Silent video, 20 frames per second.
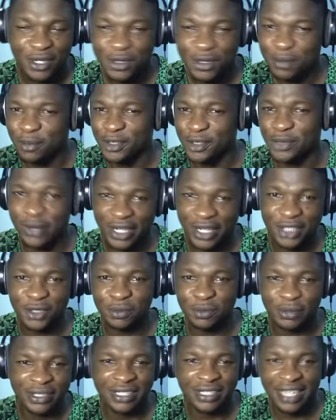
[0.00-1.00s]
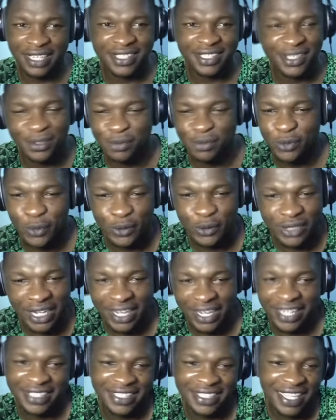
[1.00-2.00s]
So Botswana should be the next team we will
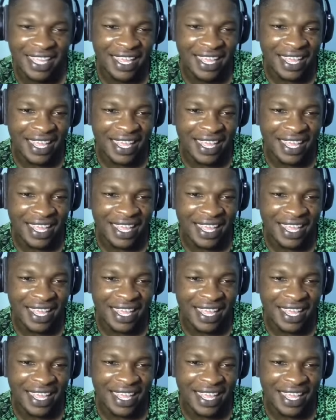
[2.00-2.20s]
target.